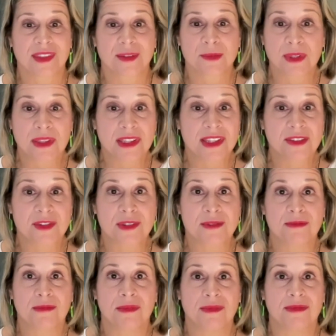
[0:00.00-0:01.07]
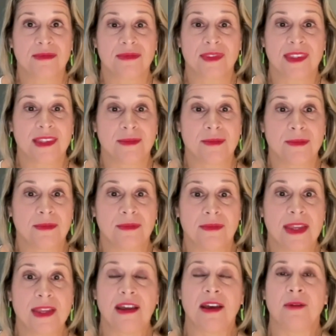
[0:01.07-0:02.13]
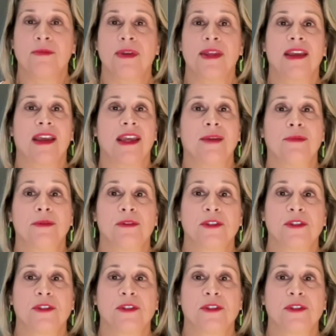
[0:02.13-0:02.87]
beliefs may not be able